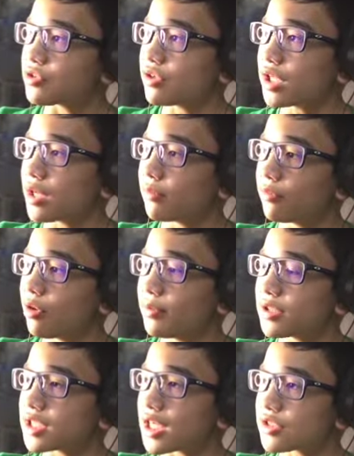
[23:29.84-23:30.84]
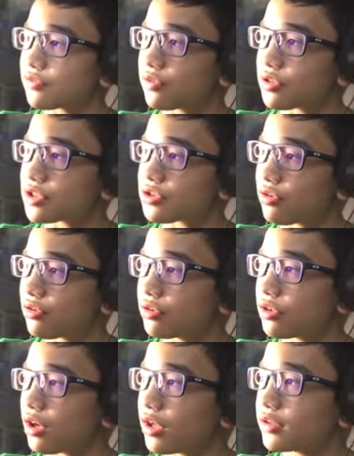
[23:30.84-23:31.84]
Oh yeah, Mobile Task Force.
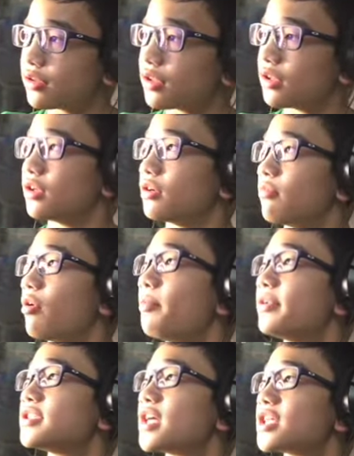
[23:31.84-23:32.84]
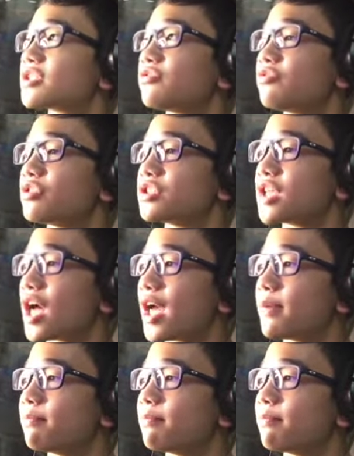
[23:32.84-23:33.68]
Hold on, Mobile Task Force, I